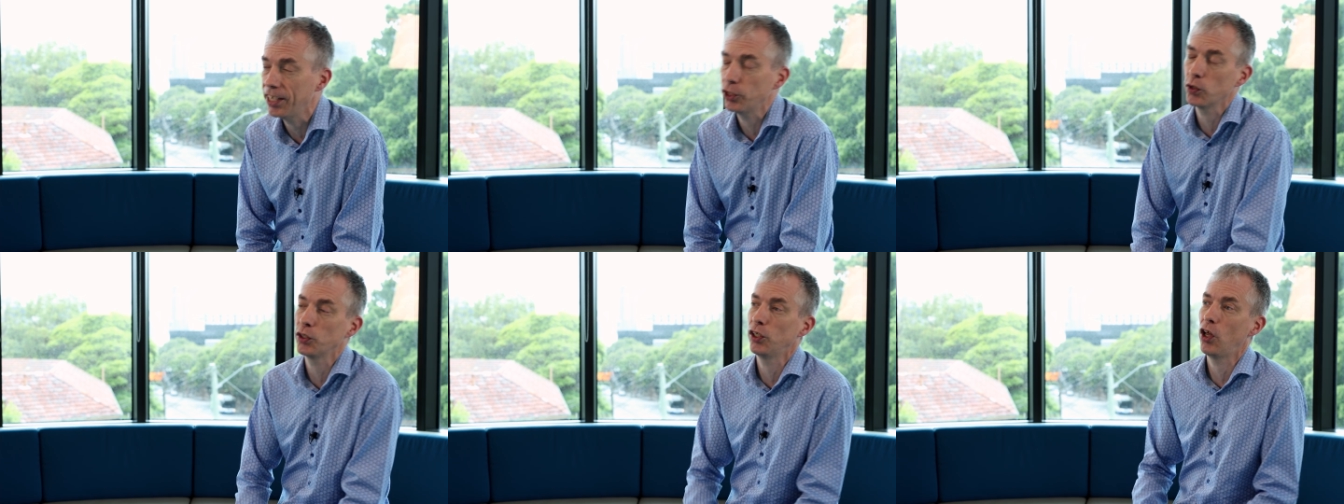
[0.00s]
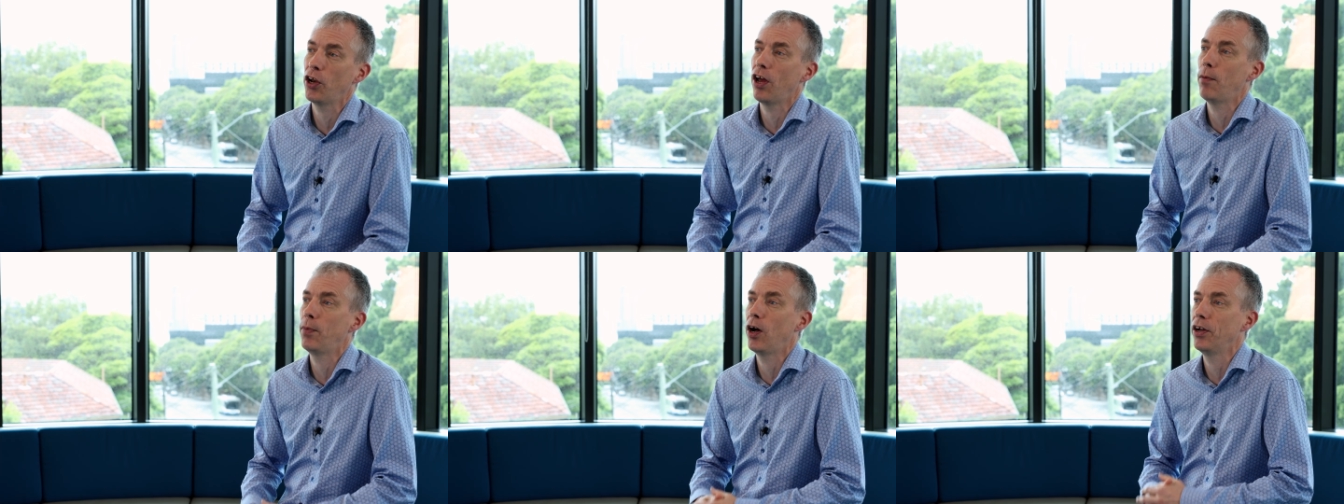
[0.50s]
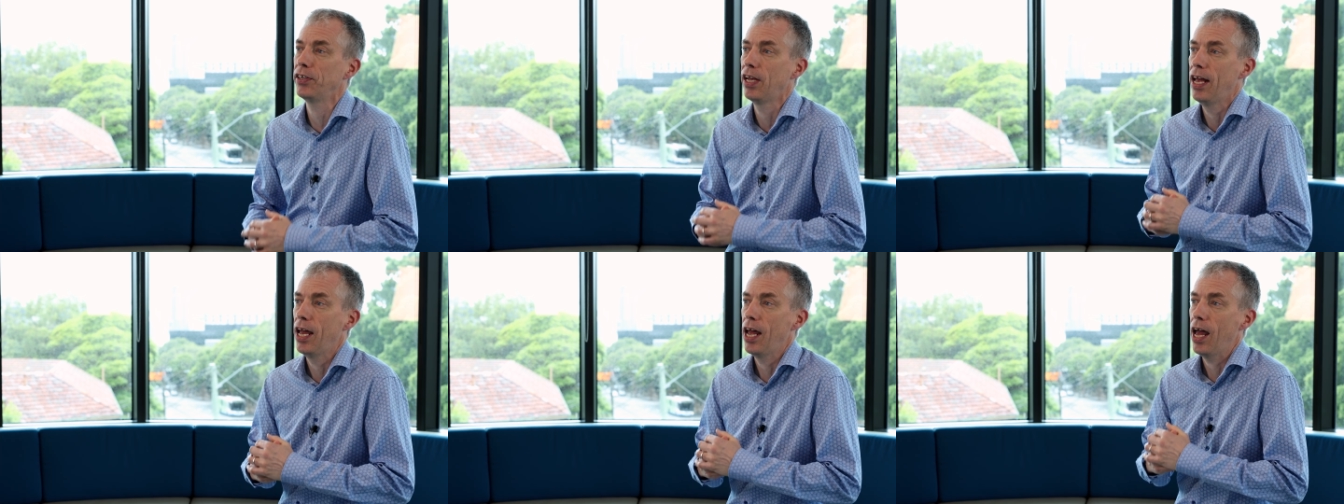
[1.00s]
He talks a lot about,
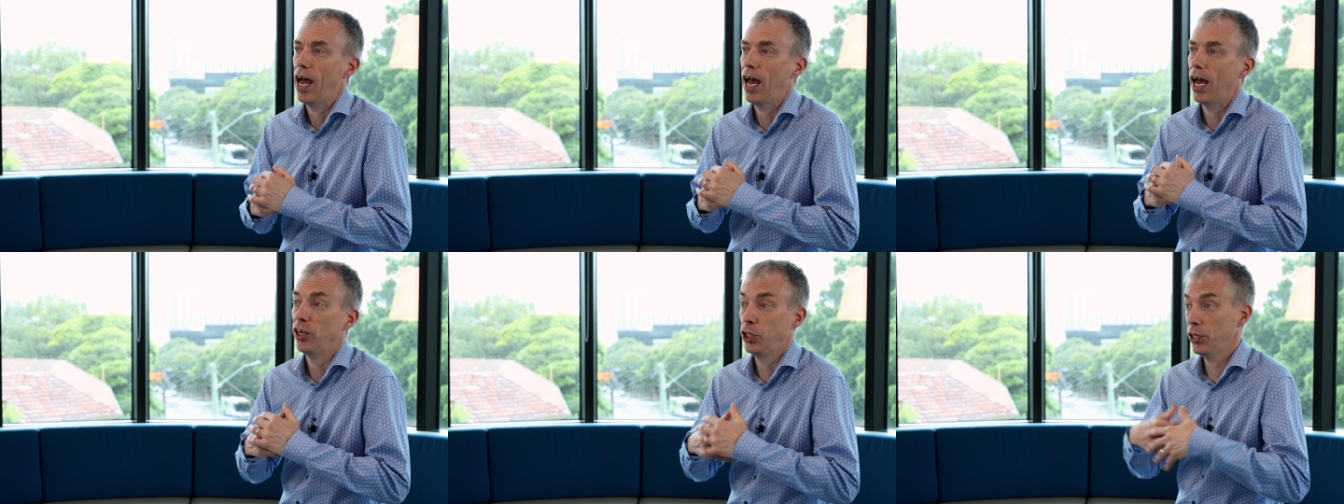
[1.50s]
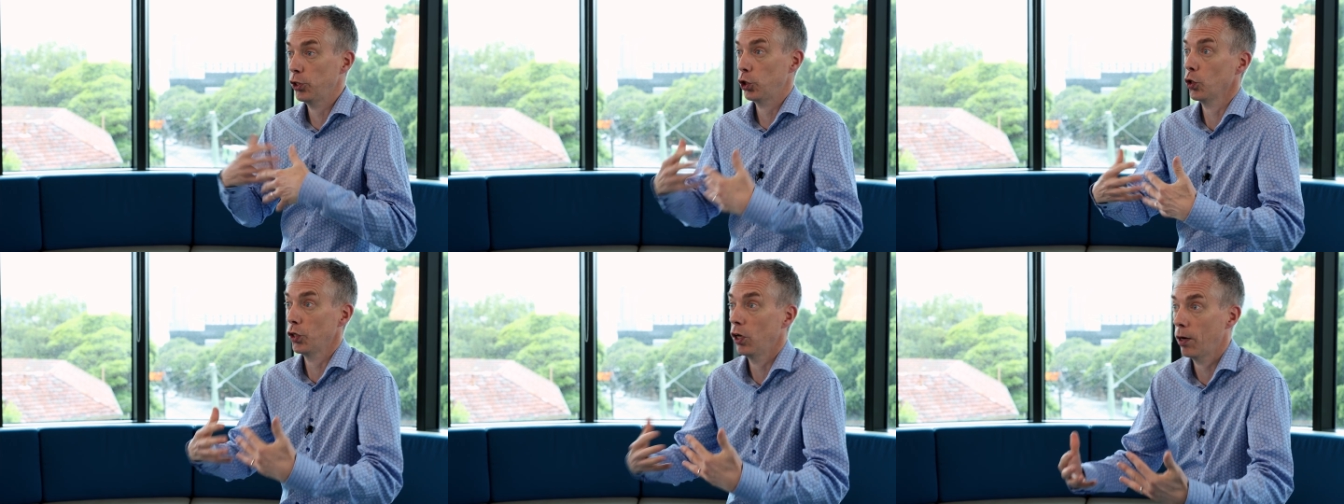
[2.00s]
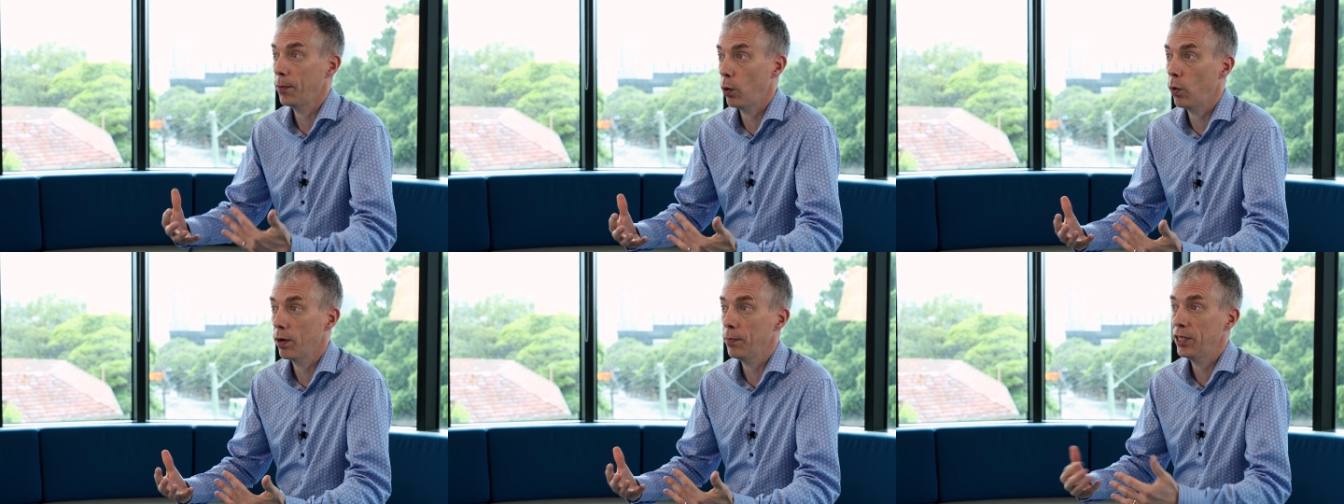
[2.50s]
Jesus talks a lot
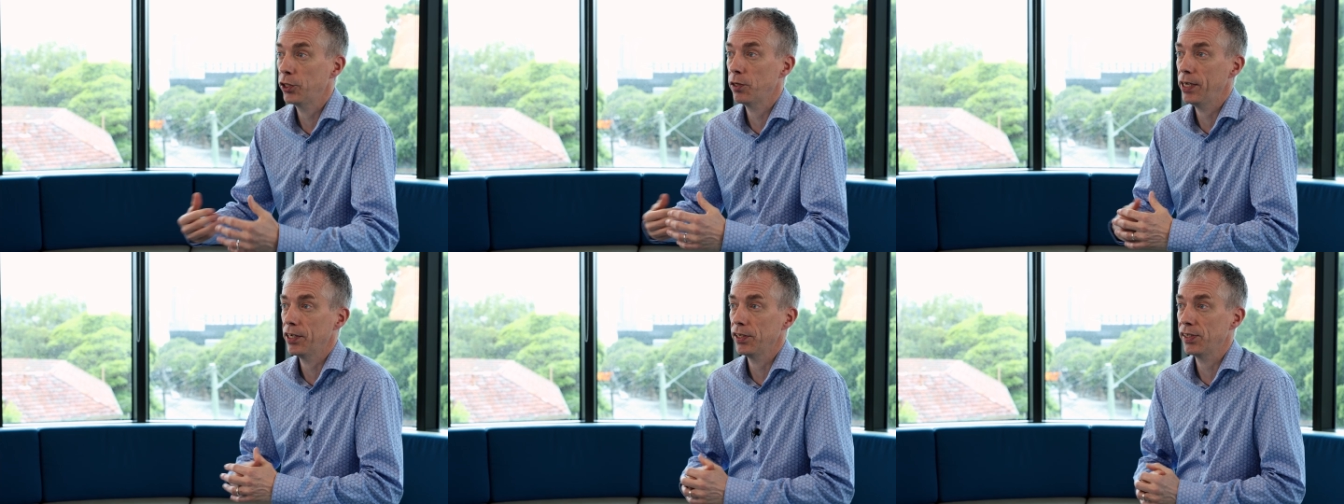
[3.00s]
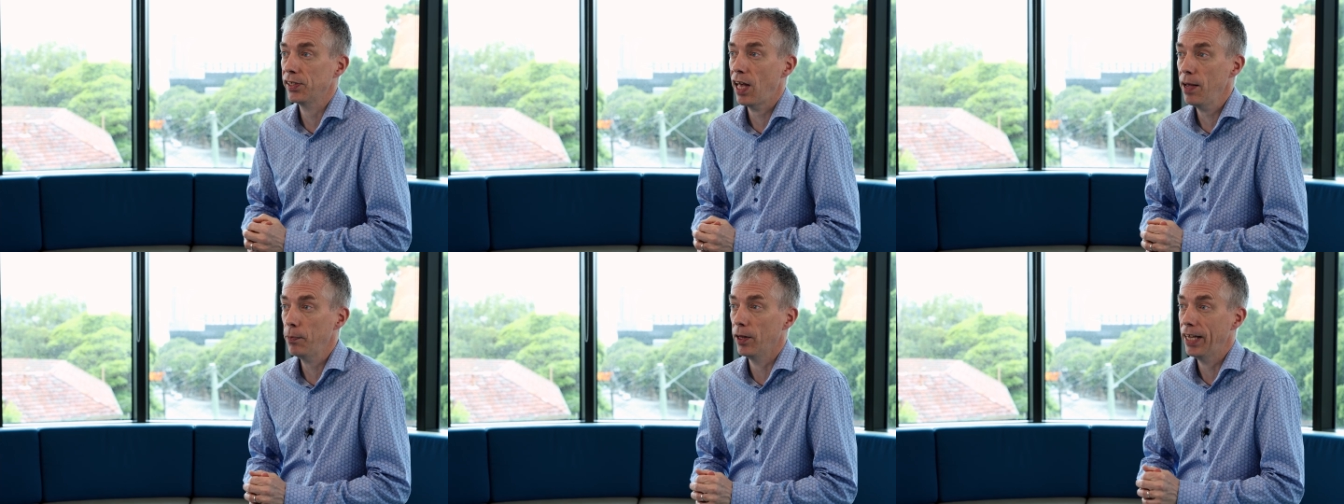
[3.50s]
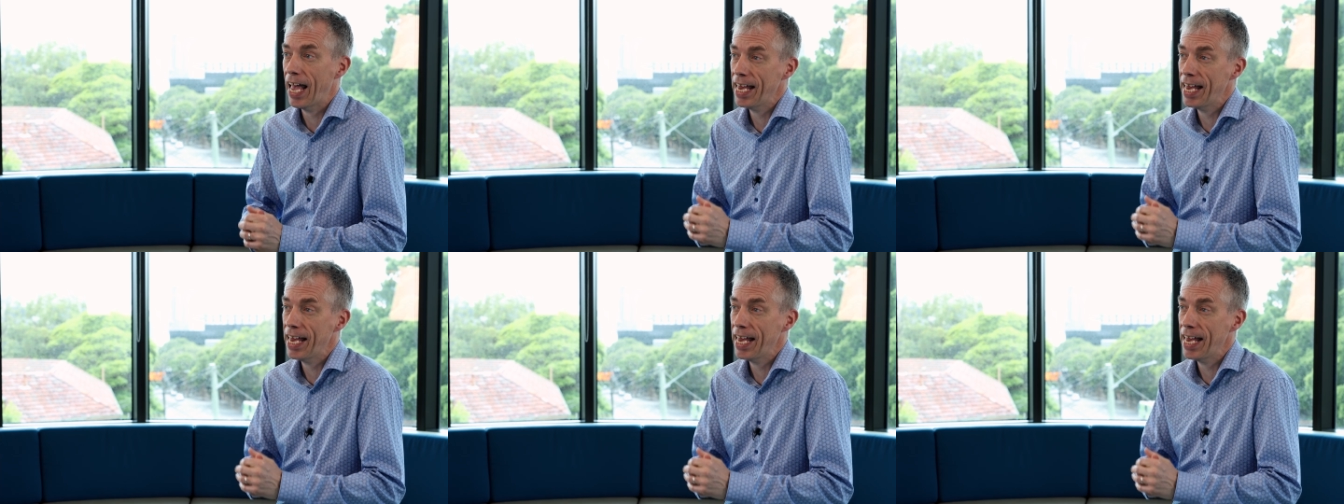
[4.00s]
about what it means to be a disciple.